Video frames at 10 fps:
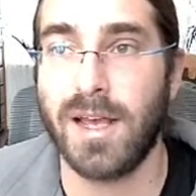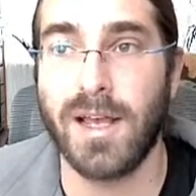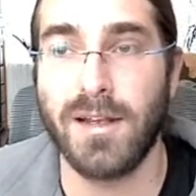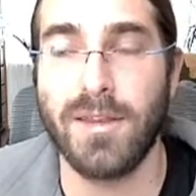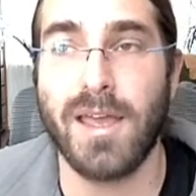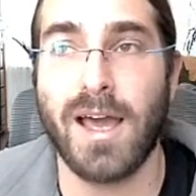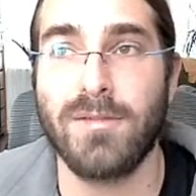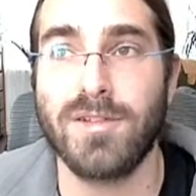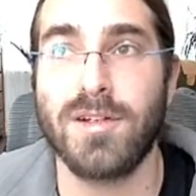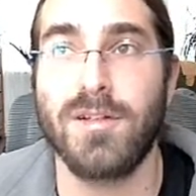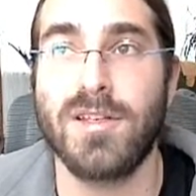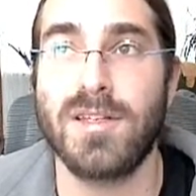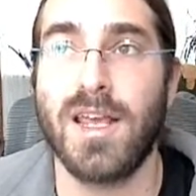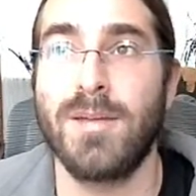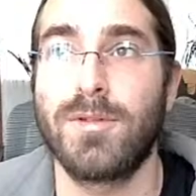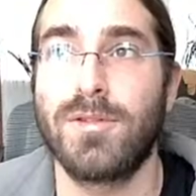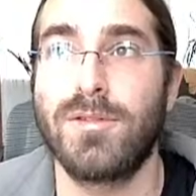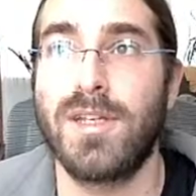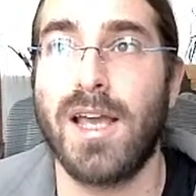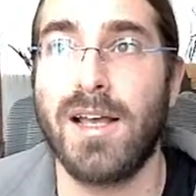and the adversary is able to
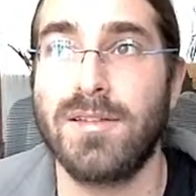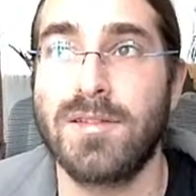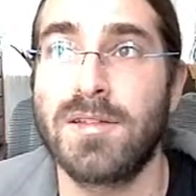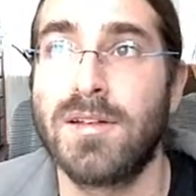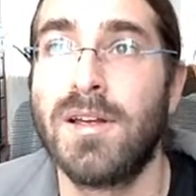guess